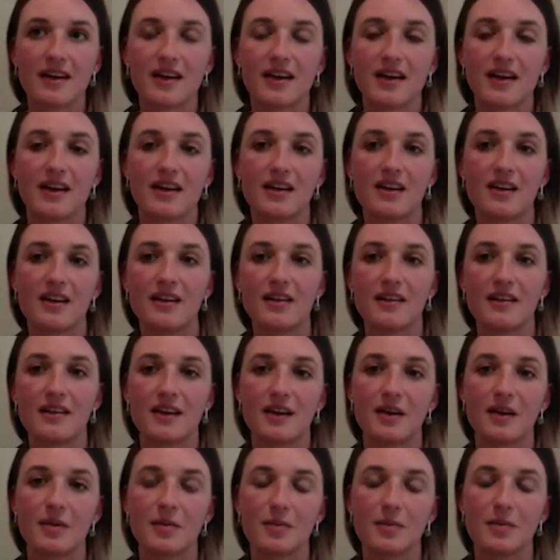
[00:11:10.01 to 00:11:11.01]
and
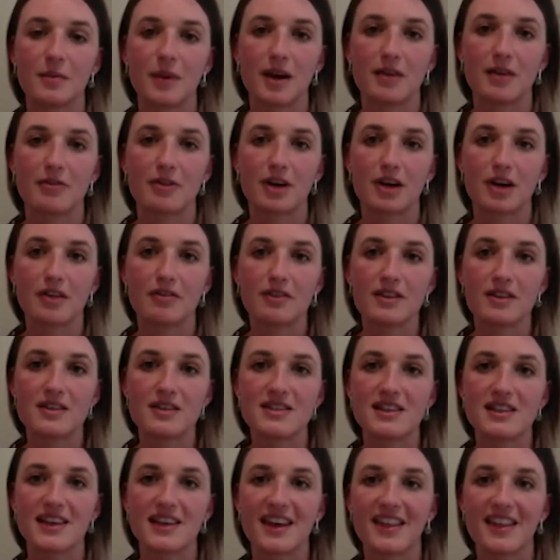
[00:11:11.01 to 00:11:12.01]
have coffees
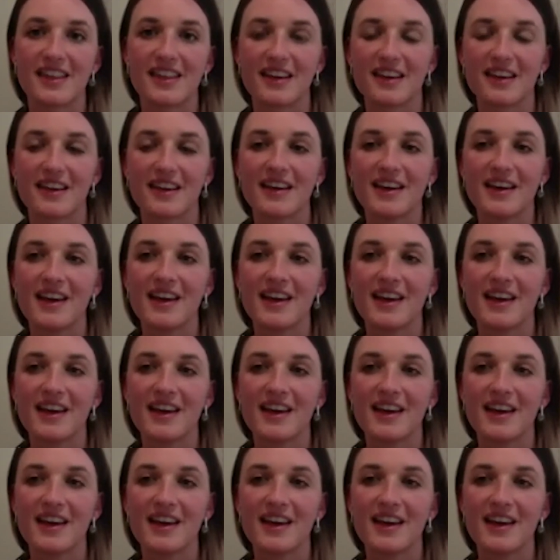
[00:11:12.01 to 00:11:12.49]
together.